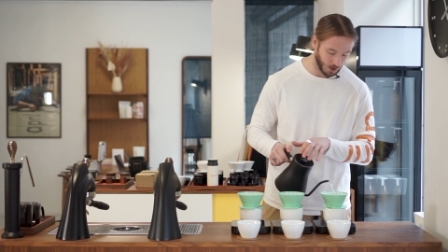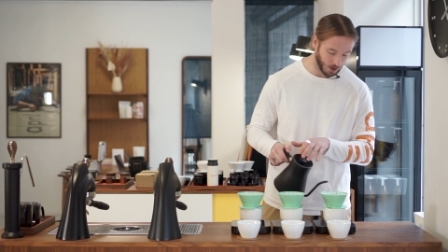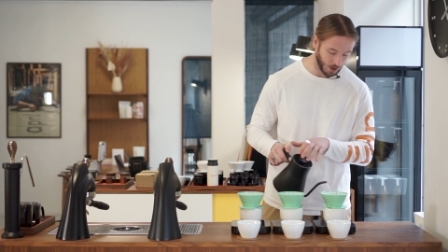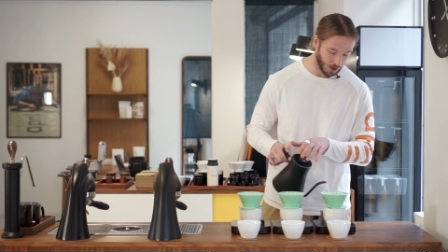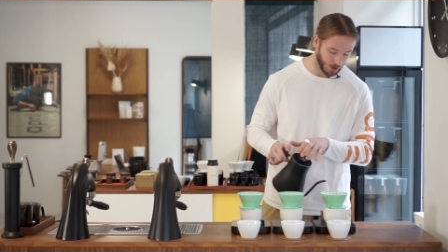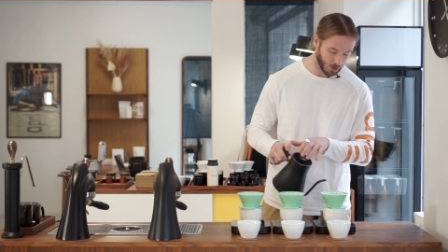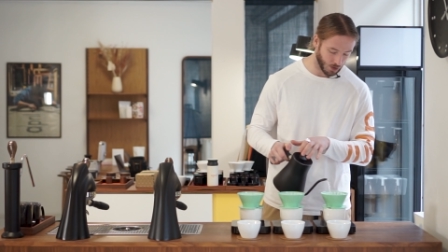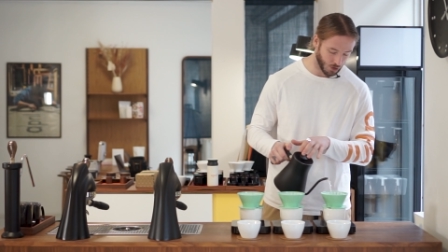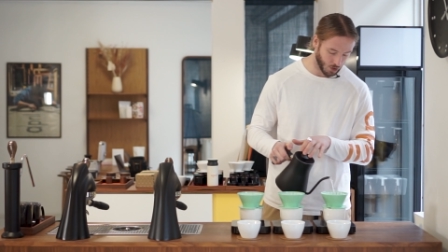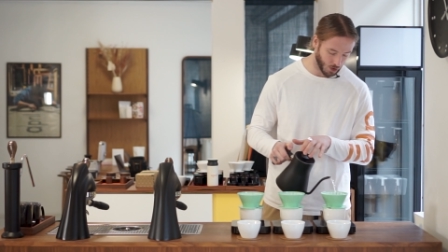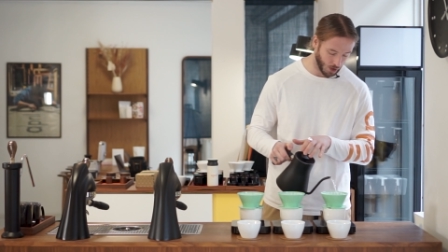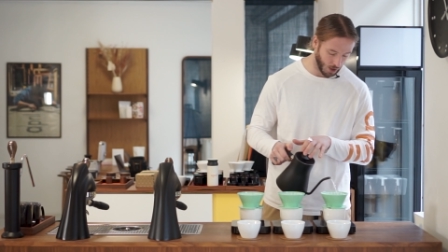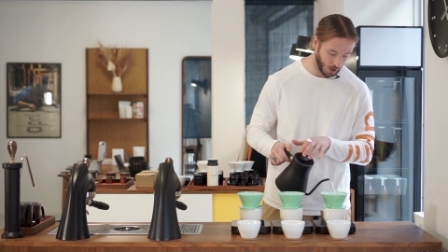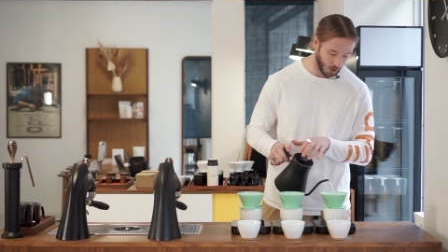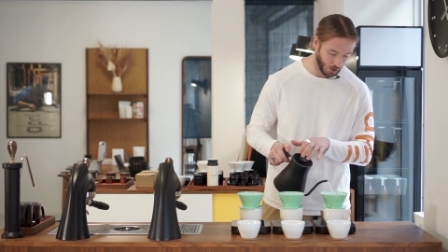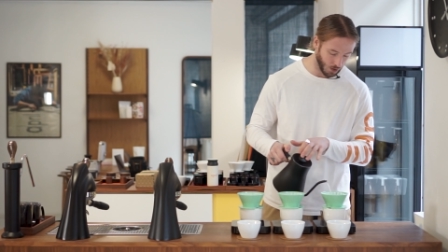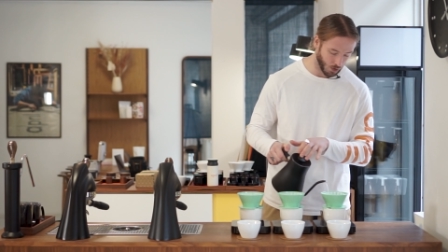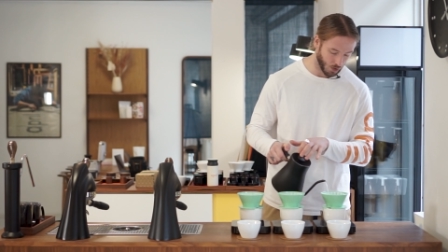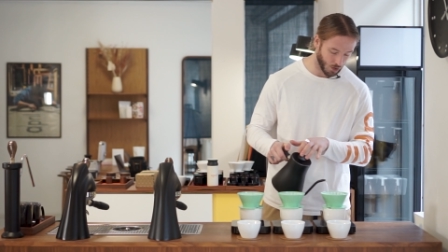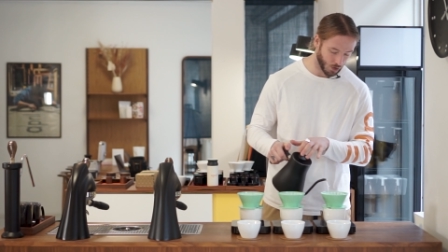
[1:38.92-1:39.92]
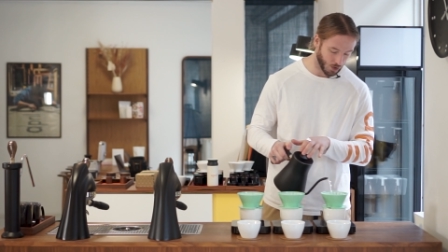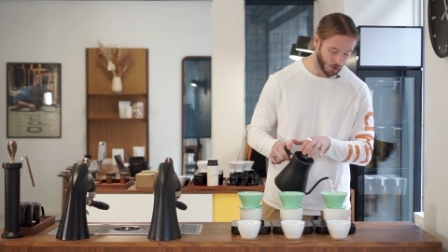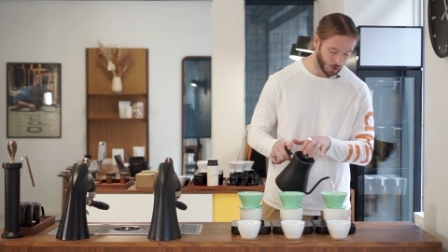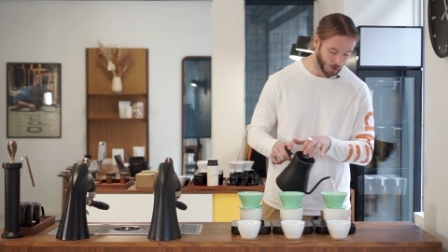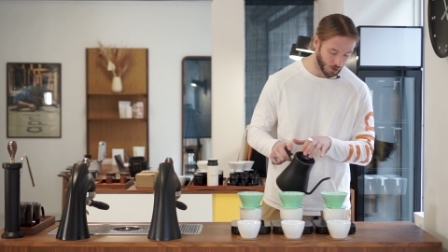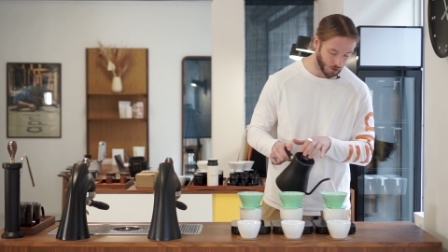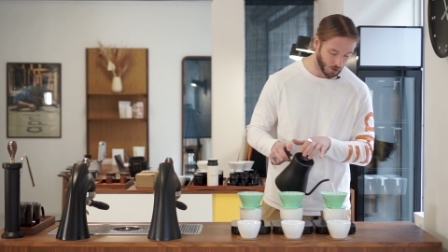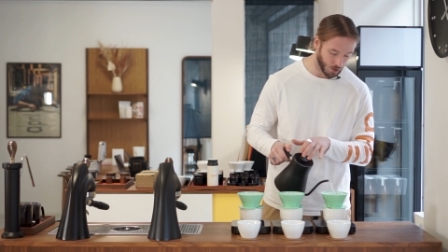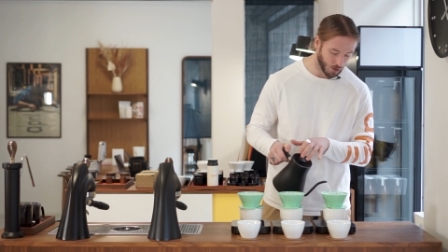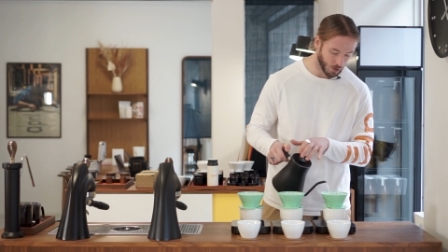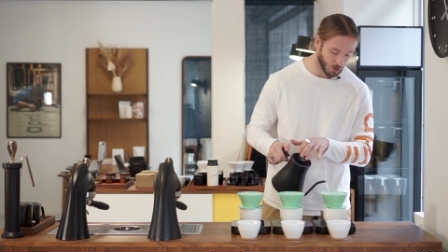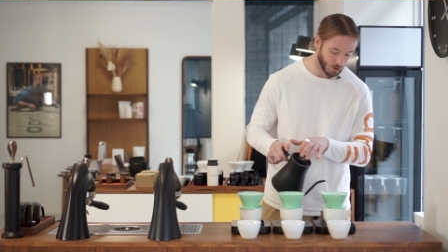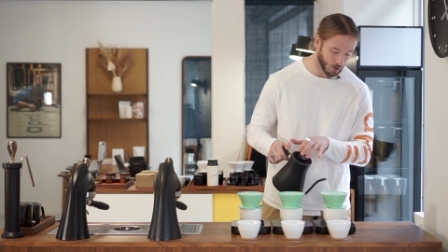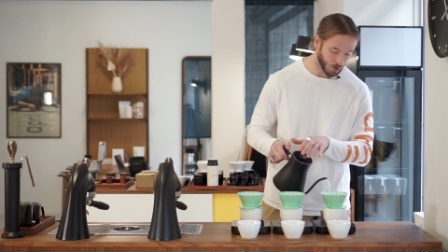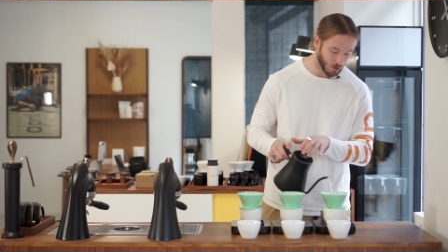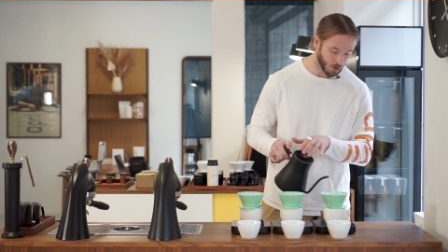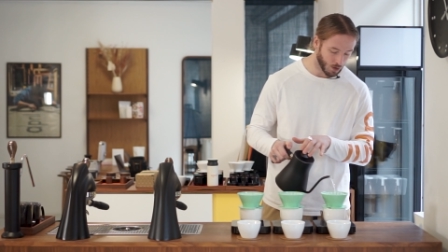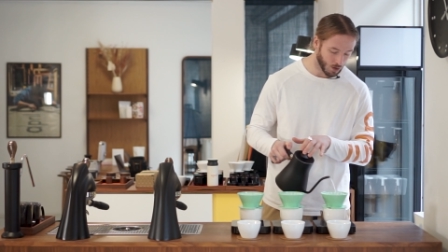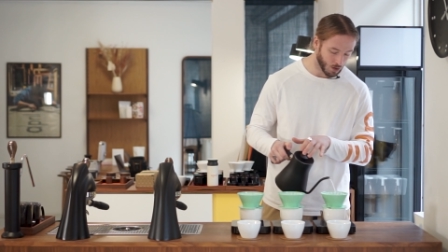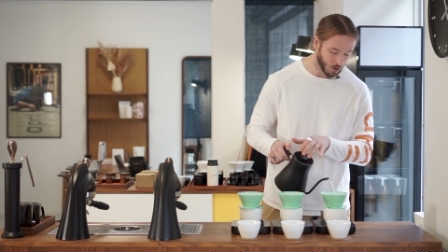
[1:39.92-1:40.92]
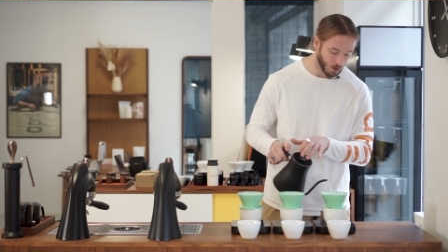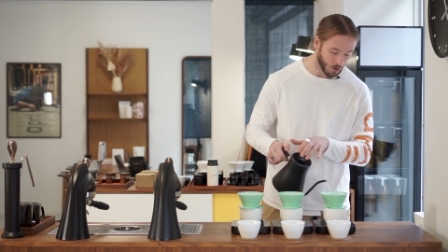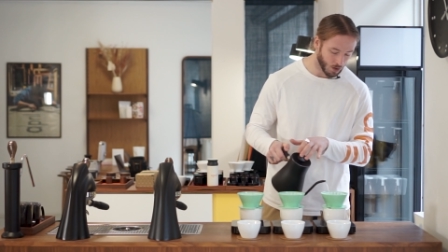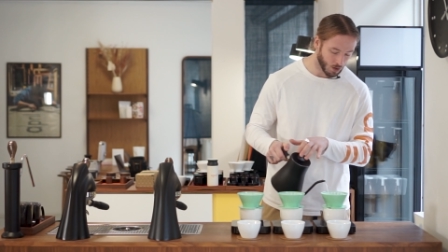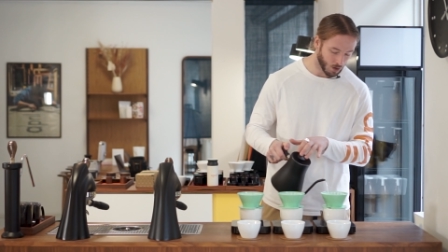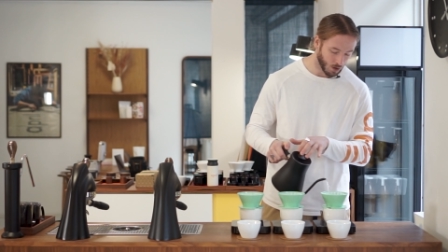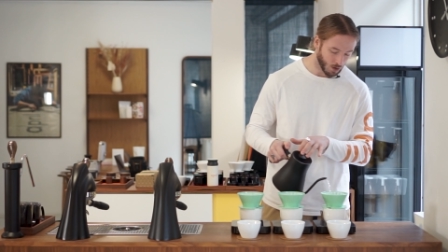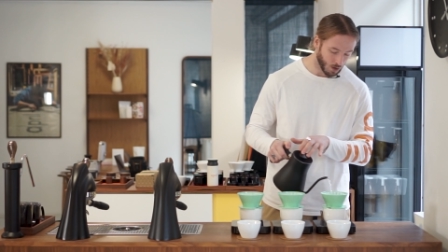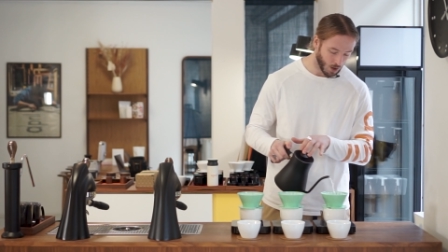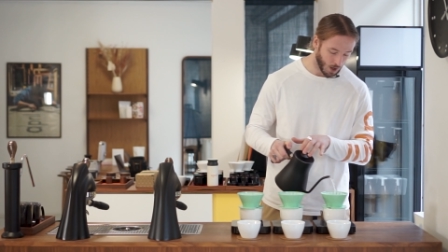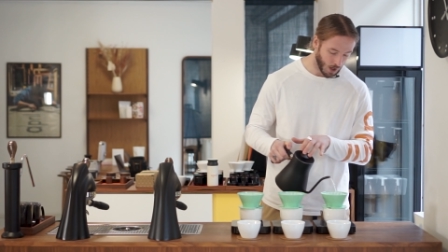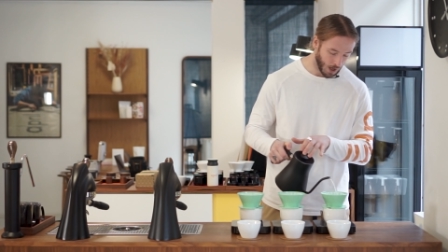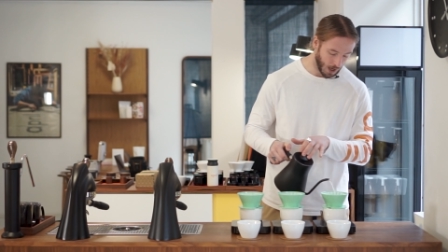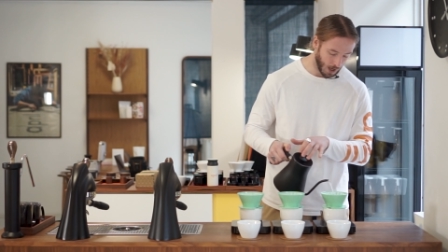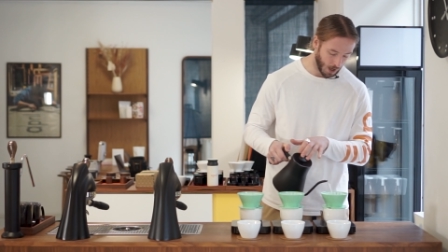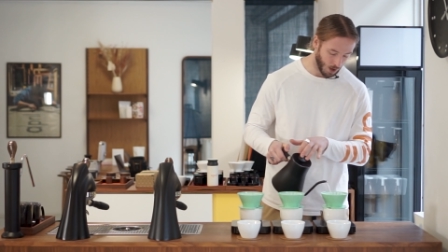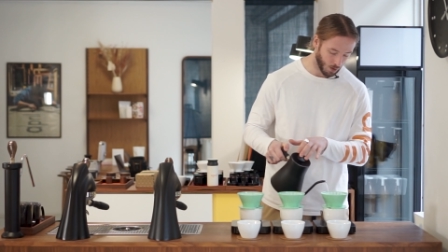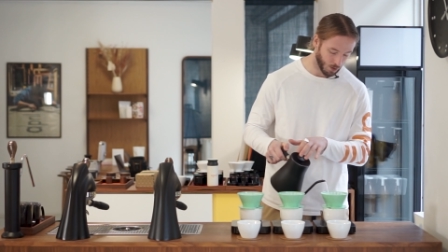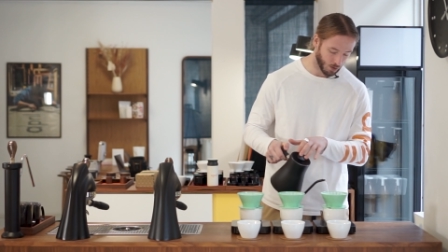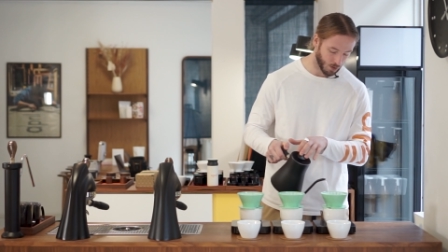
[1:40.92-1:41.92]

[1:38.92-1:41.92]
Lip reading: gonna change how